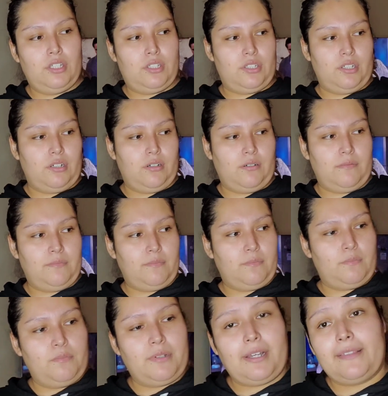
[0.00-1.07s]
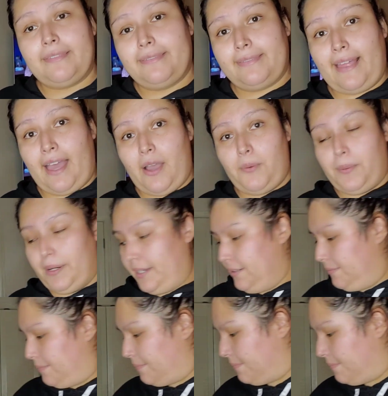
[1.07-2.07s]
So, got that one.